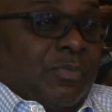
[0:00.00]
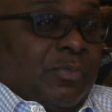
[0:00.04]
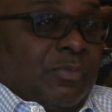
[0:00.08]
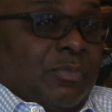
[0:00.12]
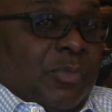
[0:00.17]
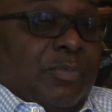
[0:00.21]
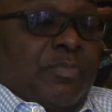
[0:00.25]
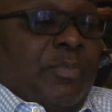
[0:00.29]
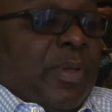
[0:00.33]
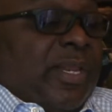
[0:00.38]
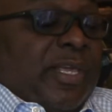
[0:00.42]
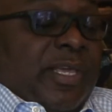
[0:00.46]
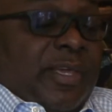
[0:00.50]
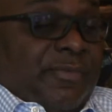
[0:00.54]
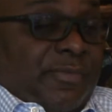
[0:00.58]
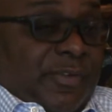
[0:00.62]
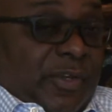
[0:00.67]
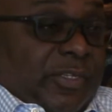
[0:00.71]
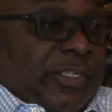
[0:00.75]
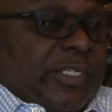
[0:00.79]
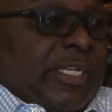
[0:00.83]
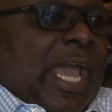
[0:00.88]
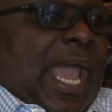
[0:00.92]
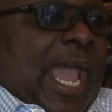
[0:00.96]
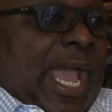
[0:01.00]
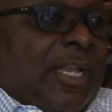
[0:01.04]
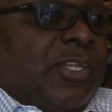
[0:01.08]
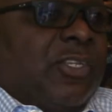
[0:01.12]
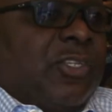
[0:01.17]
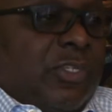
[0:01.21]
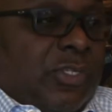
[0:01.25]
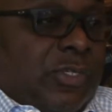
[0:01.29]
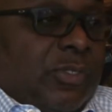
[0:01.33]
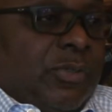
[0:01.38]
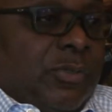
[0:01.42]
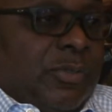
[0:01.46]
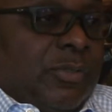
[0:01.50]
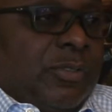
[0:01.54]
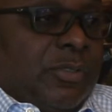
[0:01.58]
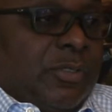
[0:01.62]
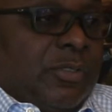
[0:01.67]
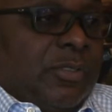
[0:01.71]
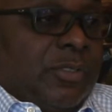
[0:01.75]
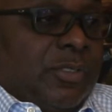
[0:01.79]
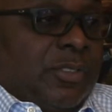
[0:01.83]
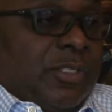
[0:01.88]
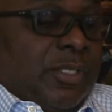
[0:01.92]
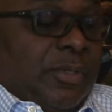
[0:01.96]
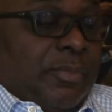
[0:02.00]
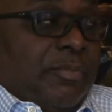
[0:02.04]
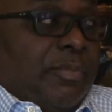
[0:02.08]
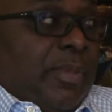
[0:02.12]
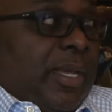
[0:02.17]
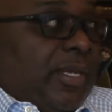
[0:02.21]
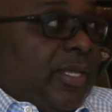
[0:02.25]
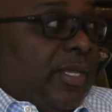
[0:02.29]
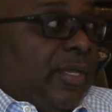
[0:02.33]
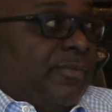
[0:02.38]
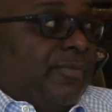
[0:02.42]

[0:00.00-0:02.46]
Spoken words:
But many of us had to. Many